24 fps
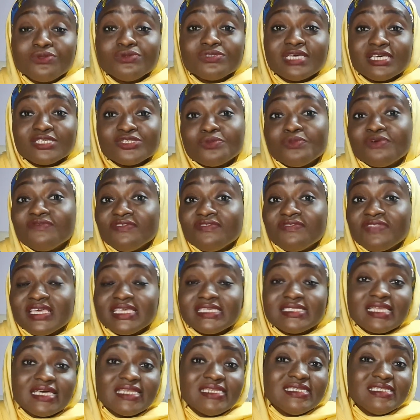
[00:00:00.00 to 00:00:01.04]
Those are some of the
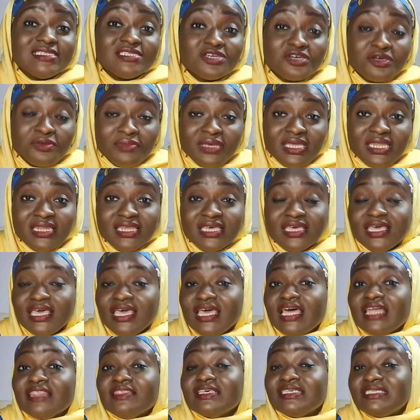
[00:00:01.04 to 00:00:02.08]
things that determine
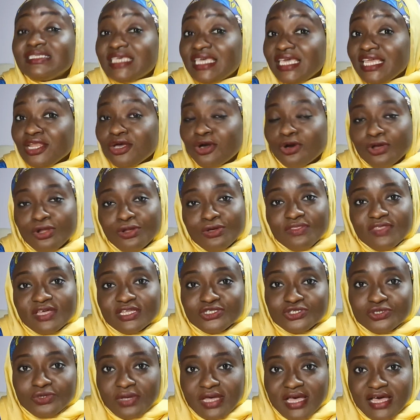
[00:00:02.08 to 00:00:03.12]
the skin color
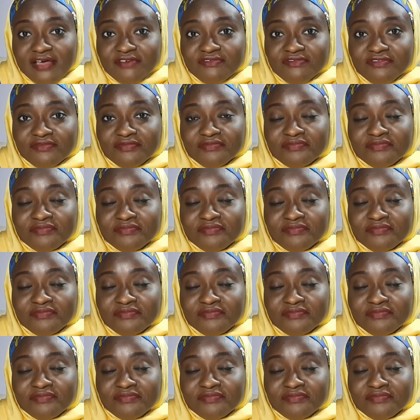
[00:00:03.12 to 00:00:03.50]
that you have.